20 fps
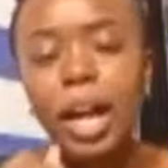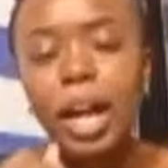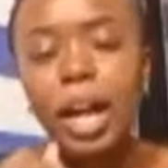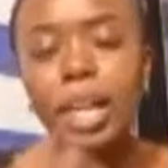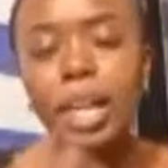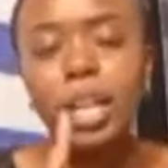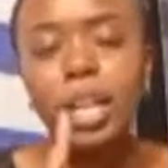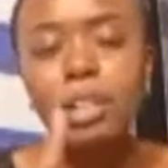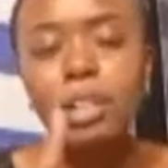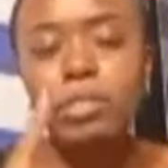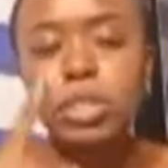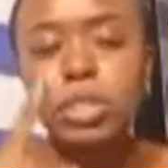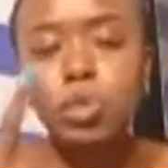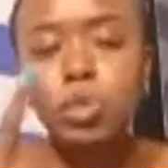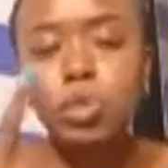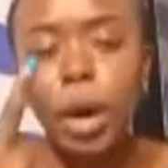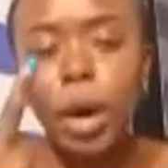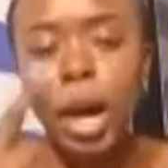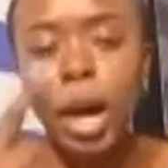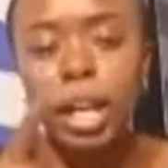Yeah, if
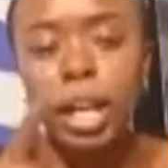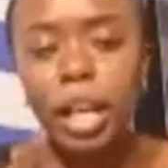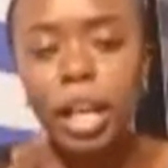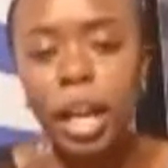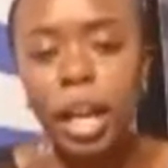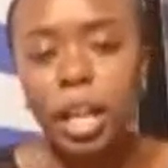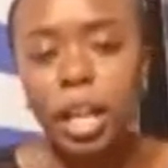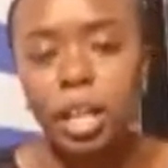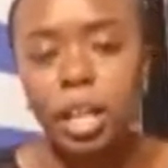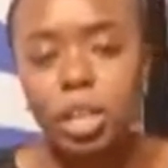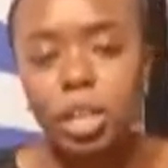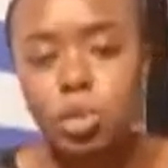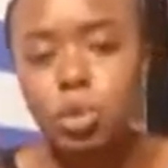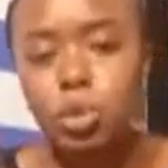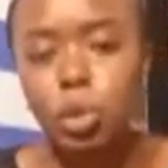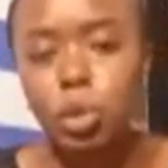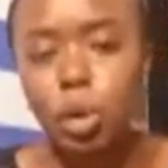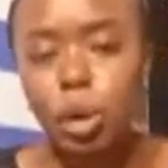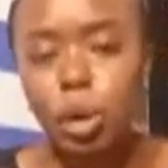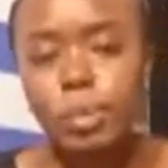it's 1 and
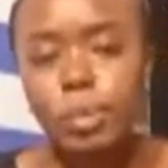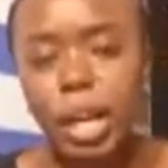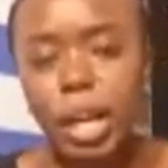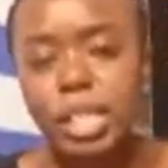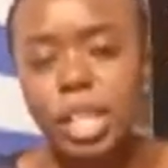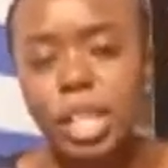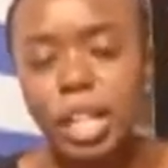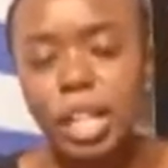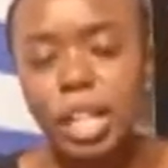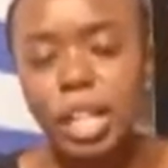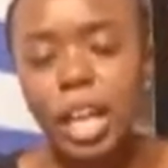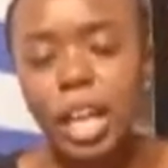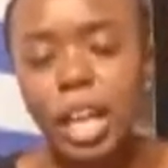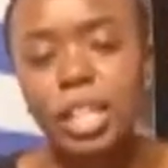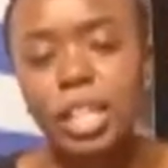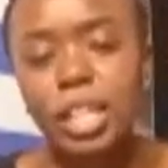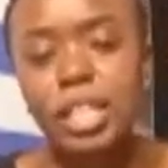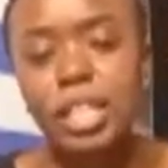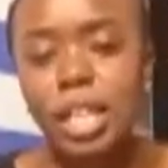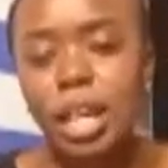2 commas,
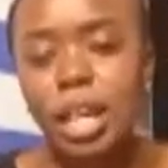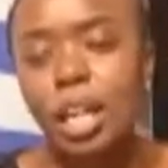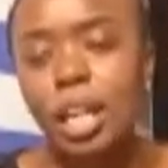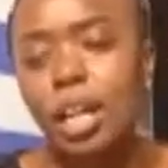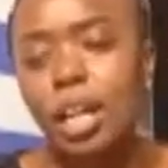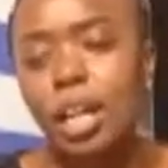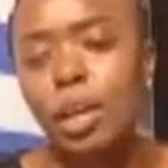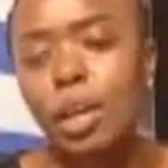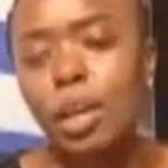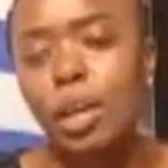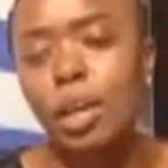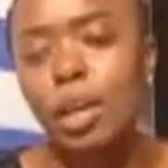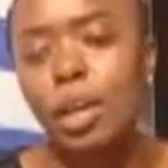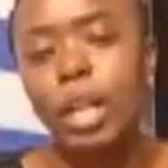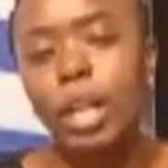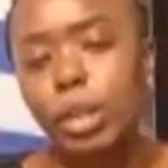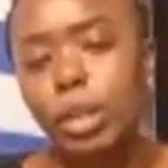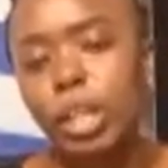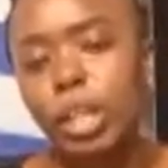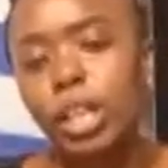that is
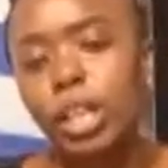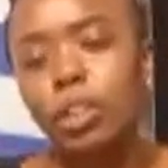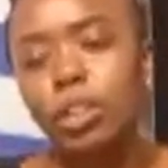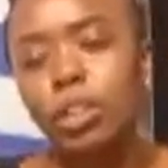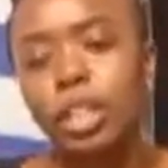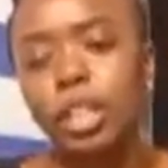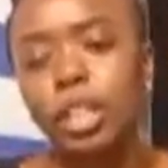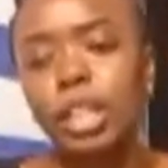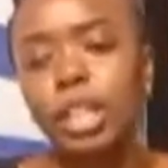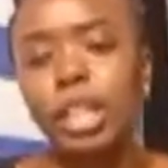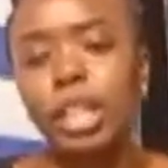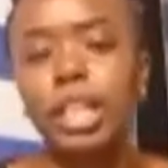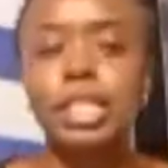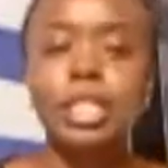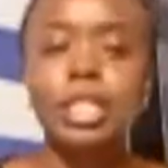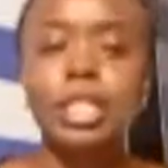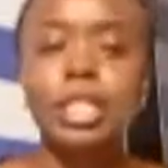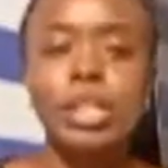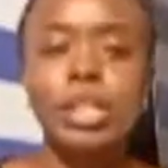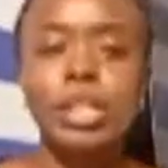1 million.
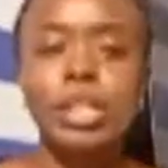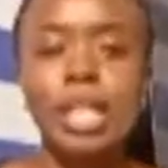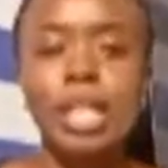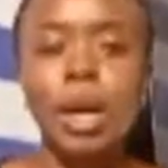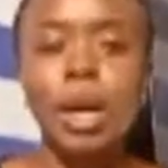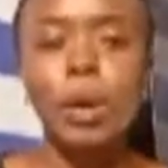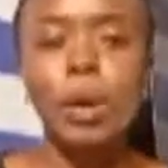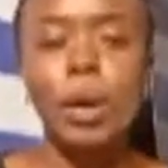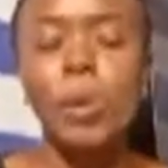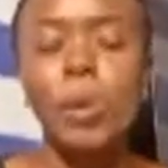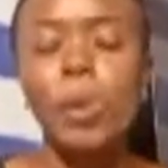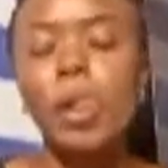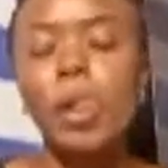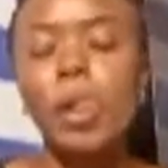Sawa sawa.